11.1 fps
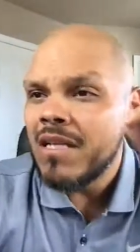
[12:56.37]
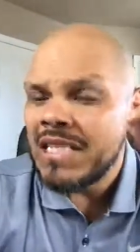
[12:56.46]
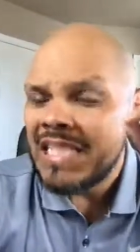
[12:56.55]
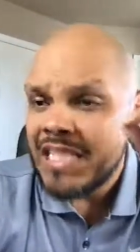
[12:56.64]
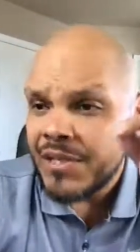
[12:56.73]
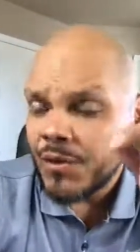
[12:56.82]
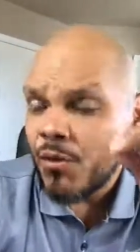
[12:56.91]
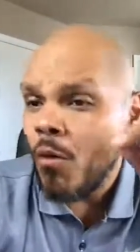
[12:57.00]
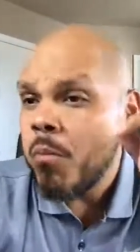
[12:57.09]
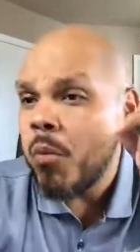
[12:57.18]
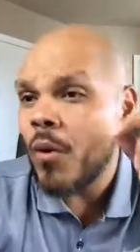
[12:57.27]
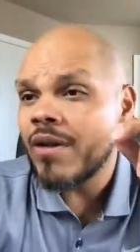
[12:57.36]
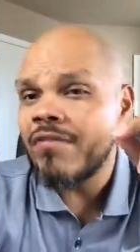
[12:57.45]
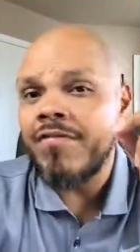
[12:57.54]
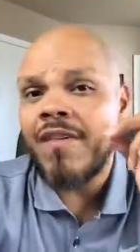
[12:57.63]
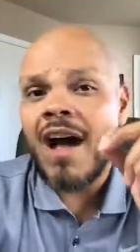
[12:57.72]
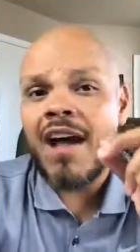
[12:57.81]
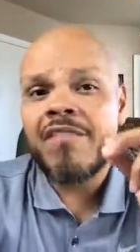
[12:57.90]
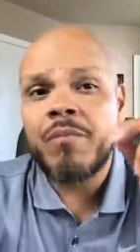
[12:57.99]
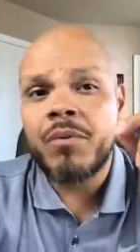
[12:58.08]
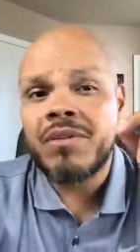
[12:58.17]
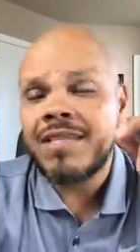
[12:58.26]

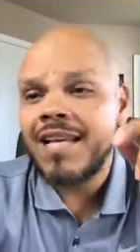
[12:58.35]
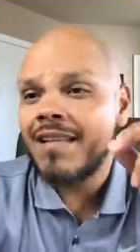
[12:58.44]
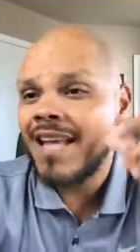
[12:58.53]
0.5%.